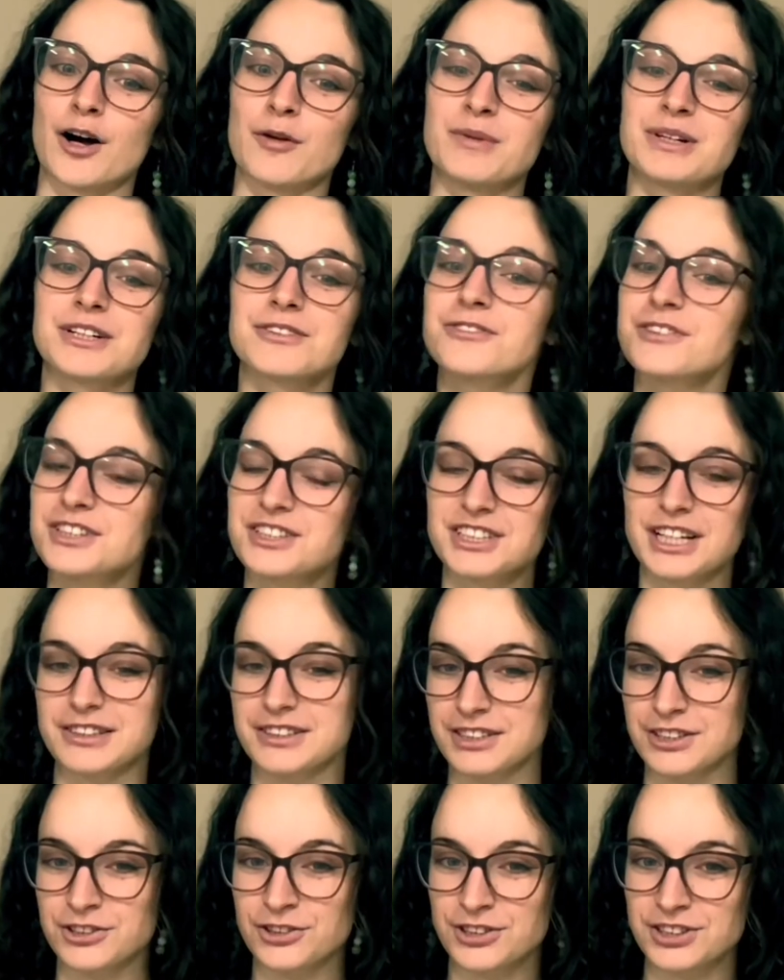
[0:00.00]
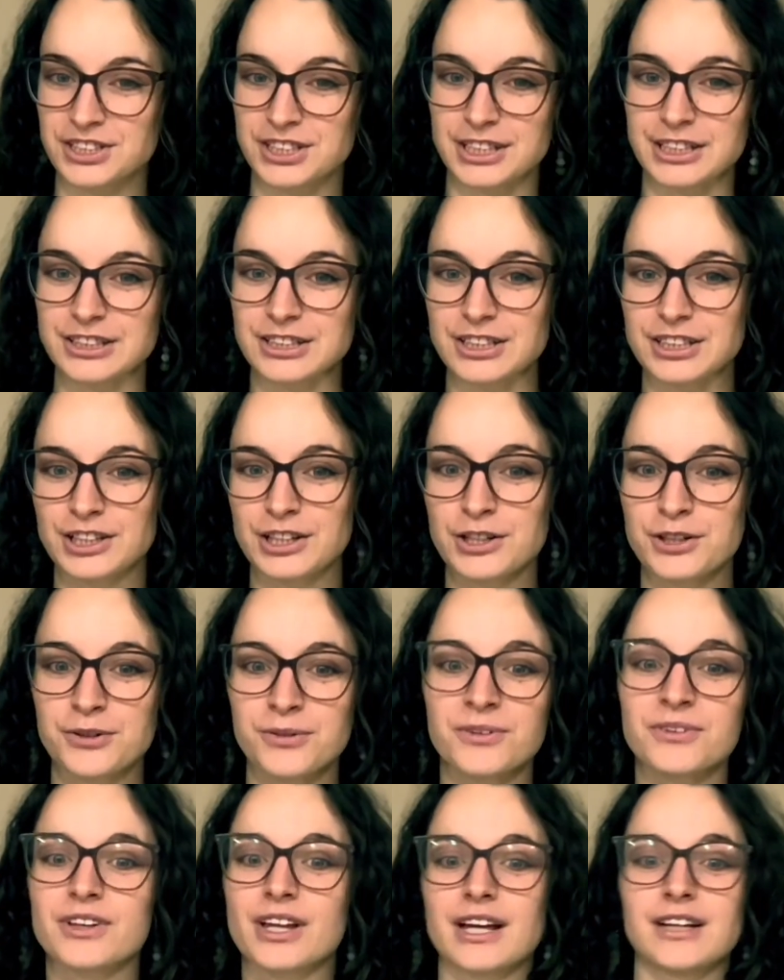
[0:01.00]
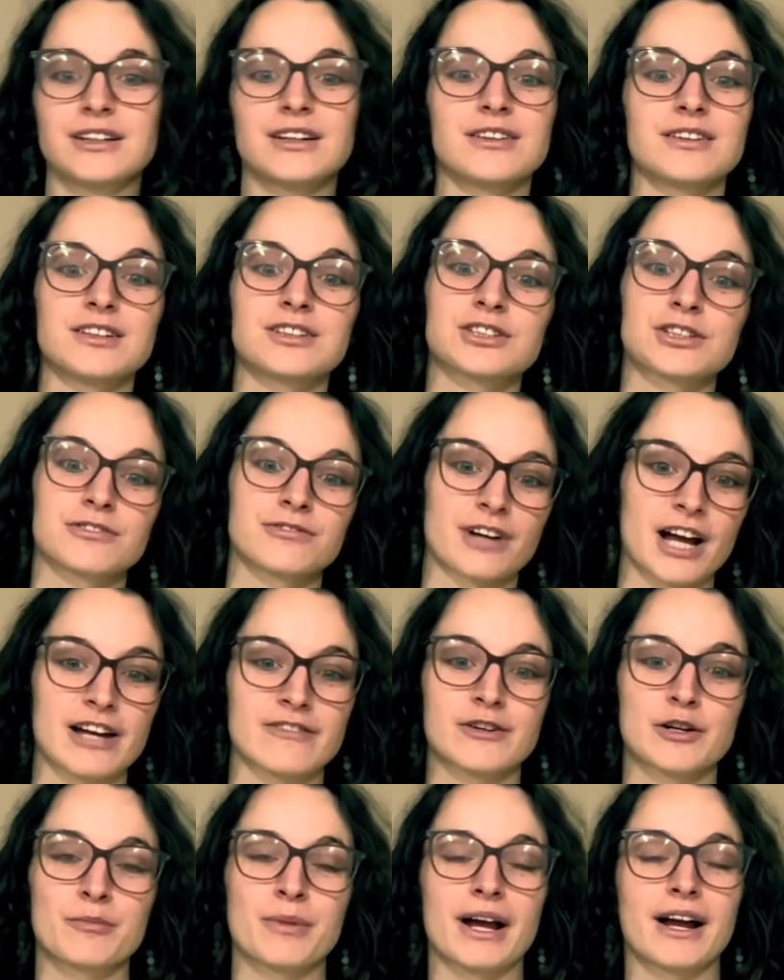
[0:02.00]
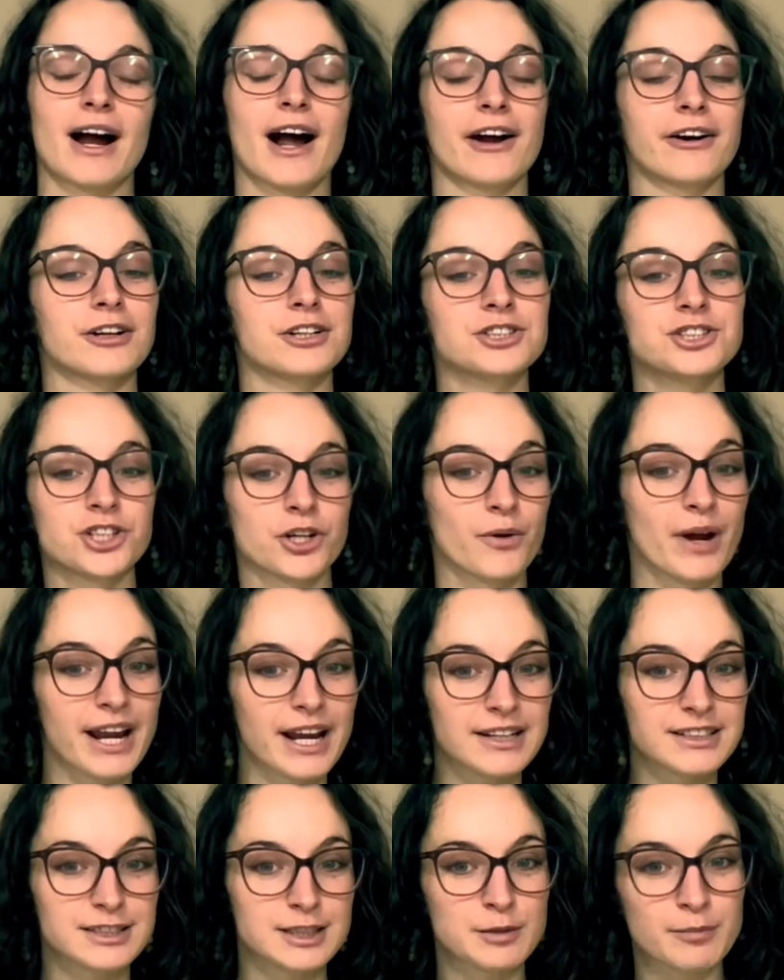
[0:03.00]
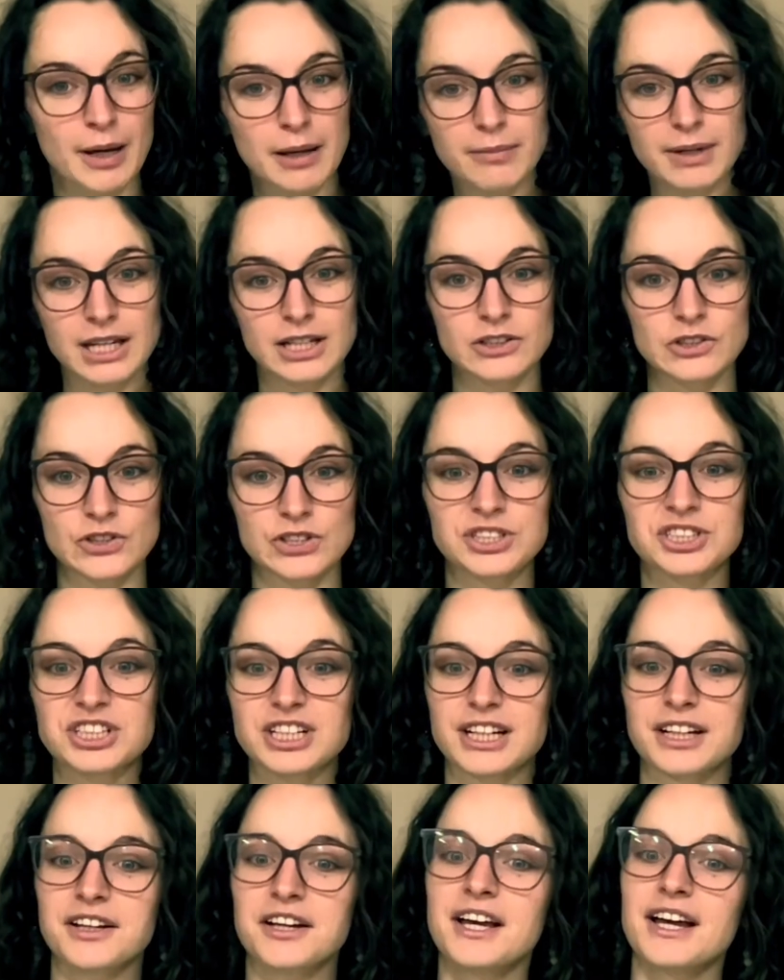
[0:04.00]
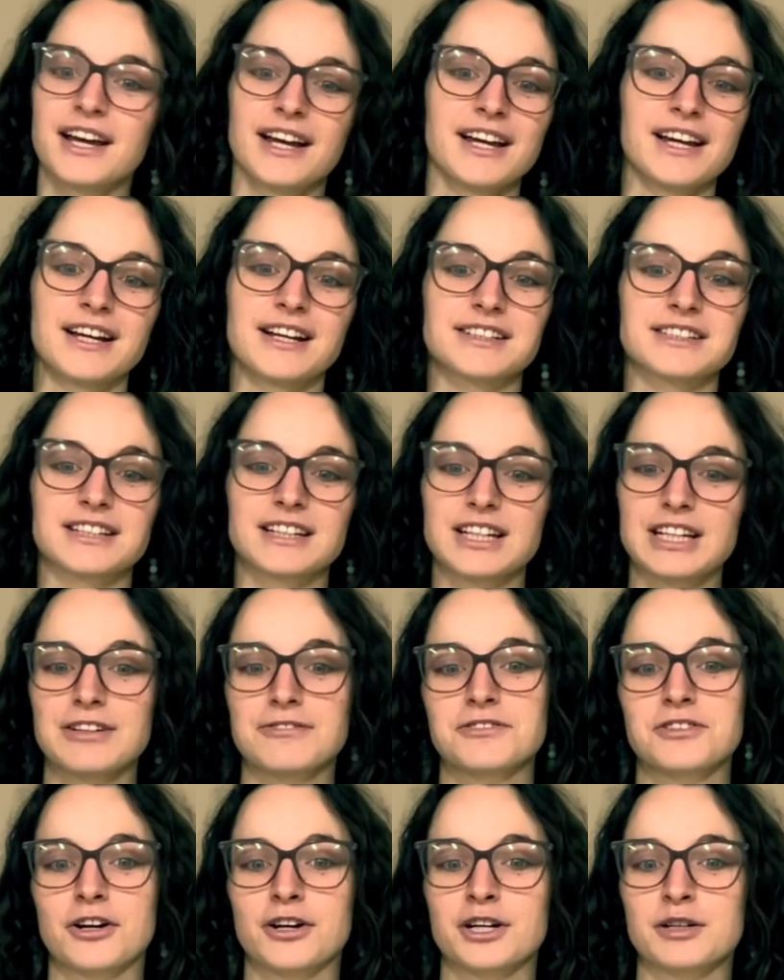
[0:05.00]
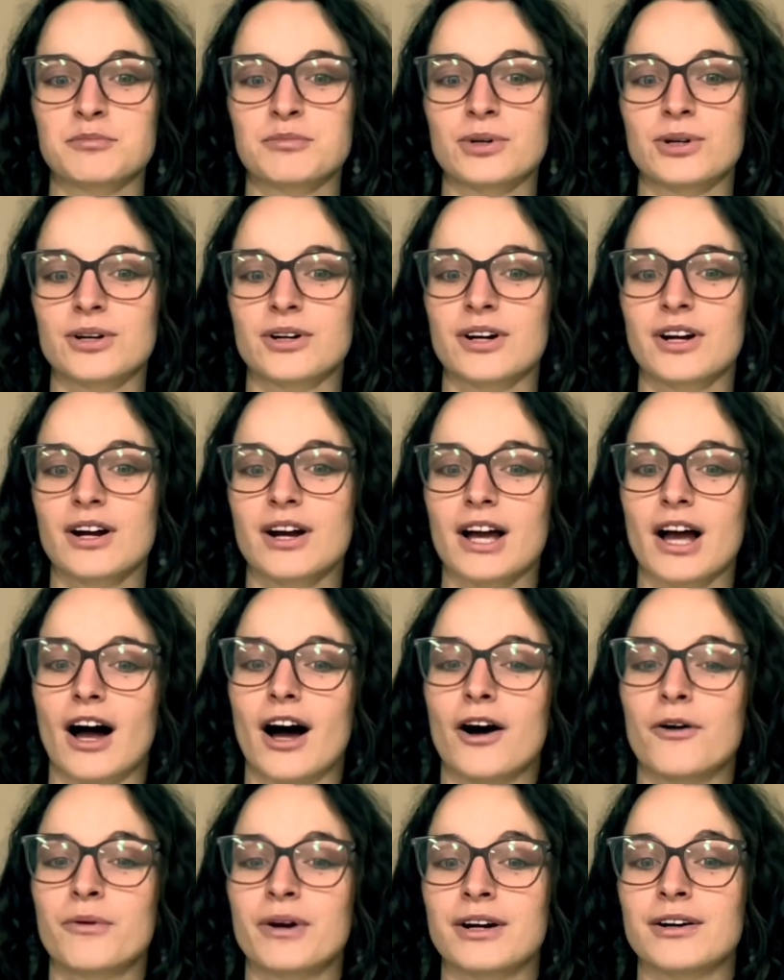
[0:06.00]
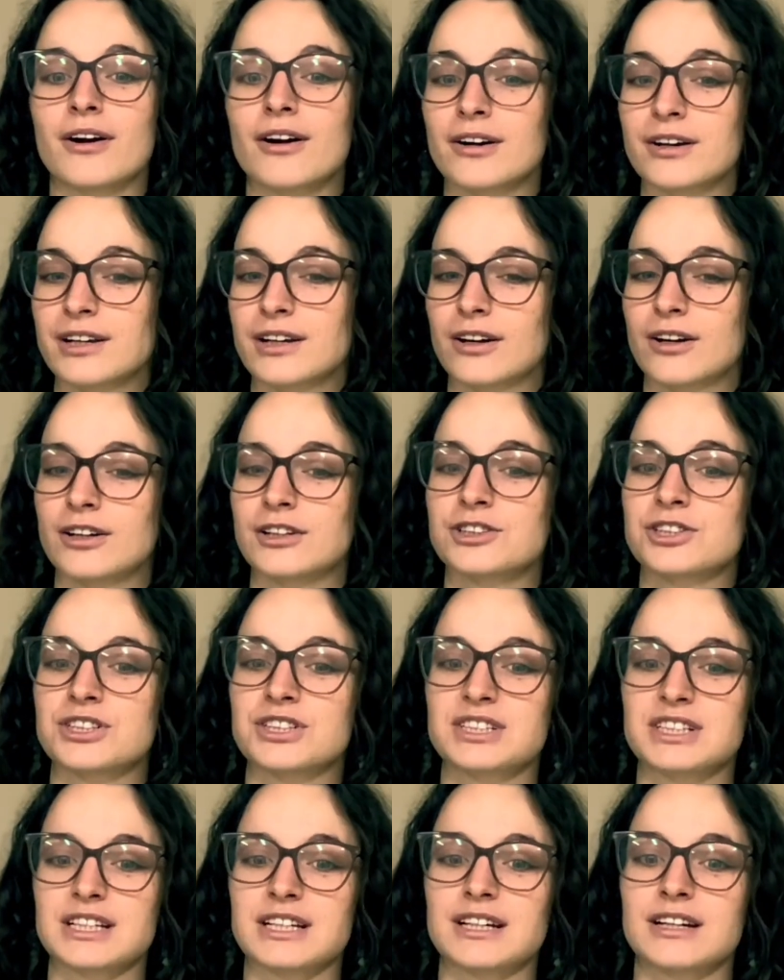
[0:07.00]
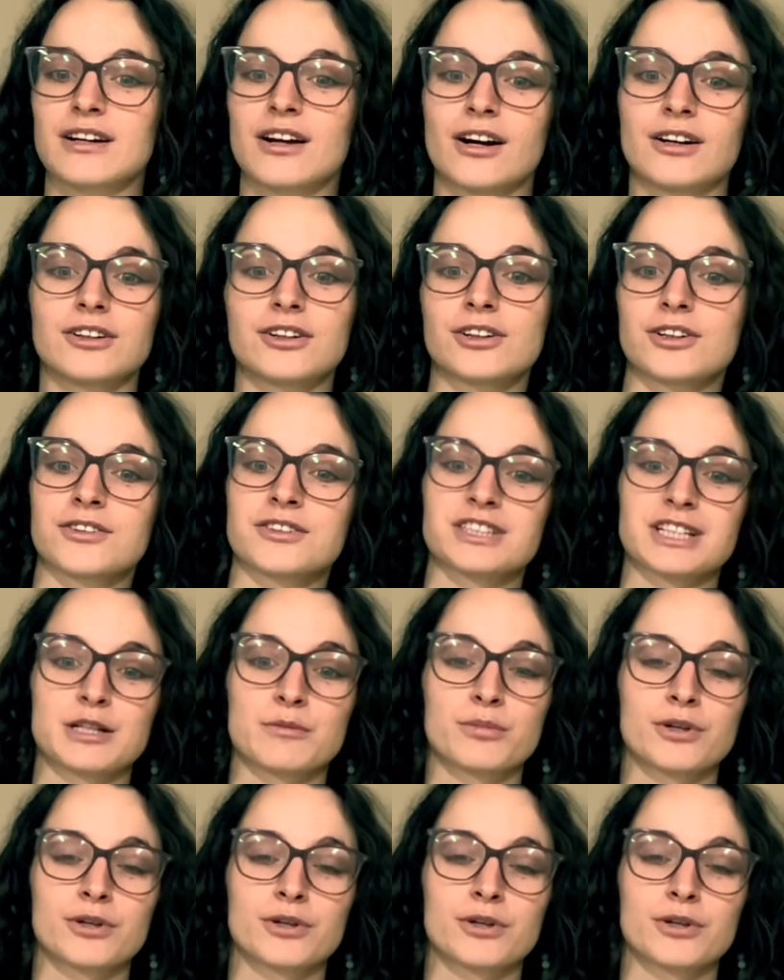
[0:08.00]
And if this sounds interesting to you, then The Survivor by Iris Johansson might be interesting. It's an Eve Duncan book where an archaeologist dig unearths a